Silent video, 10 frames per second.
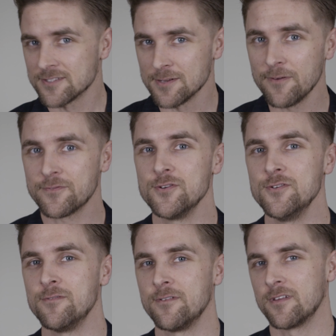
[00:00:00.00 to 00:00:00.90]
Some of you
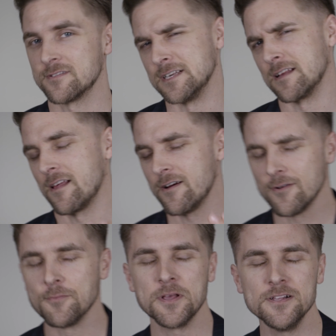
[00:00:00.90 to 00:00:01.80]
think,
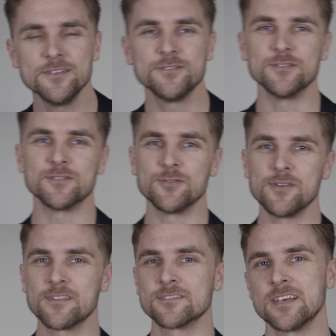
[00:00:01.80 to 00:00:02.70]
oh Emil, you're
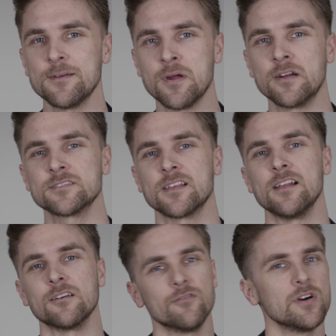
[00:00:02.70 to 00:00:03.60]
doing the same
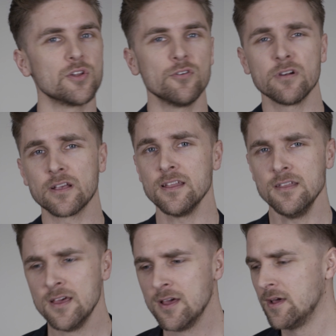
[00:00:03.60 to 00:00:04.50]
hairstyle over and over again.
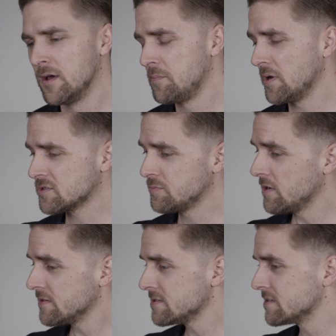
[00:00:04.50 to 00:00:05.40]
But to be
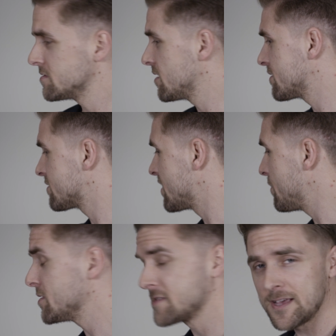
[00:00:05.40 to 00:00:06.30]
honest, it's not the
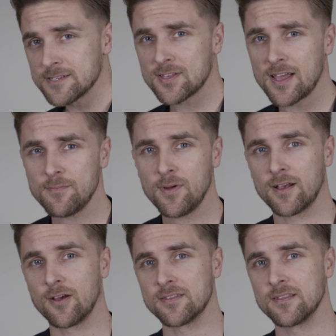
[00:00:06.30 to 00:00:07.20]
same as last time. I
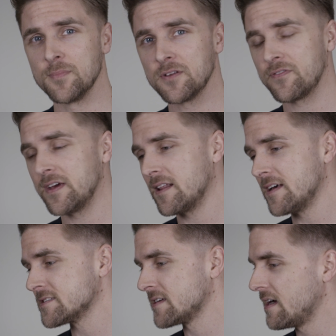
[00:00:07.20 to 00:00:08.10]
got the mid-fade
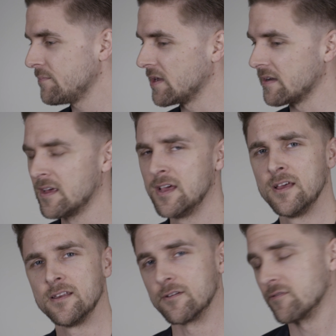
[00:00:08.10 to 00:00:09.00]
last time and
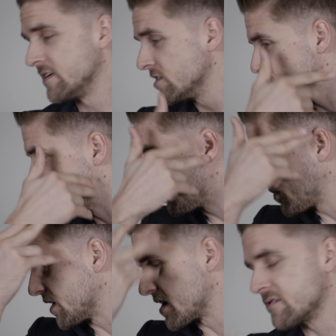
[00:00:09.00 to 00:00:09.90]
Vilain chopped
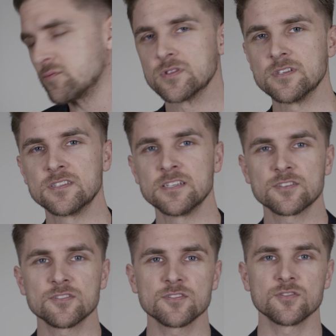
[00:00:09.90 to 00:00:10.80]
the hair with the
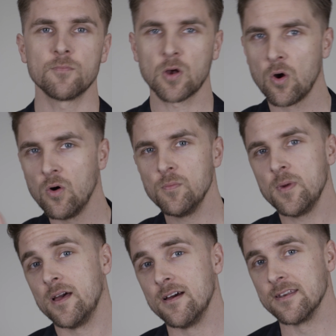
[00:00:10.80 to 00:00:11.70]
scissors over
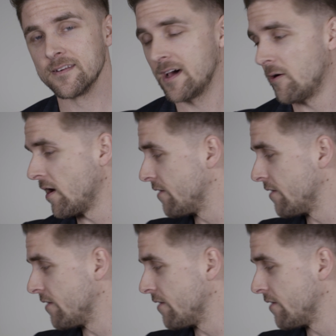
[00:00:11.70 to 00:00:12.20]
comb, and now I